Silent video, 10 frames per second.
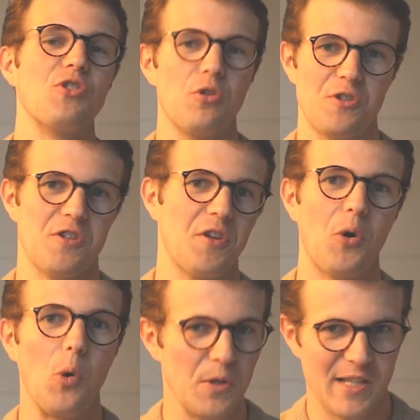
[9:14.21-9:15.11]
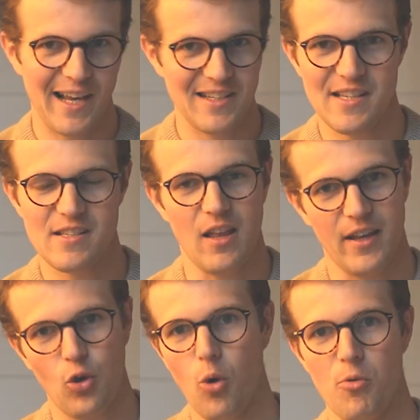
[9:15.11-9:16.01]
not just the core taxes
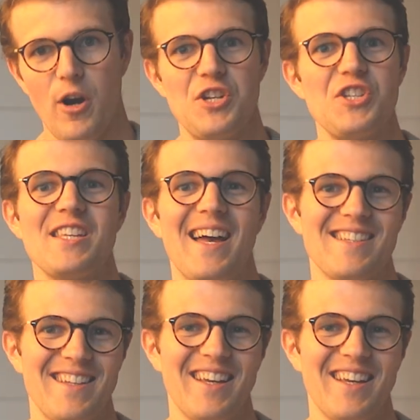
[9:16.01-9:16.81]
like corporation tax and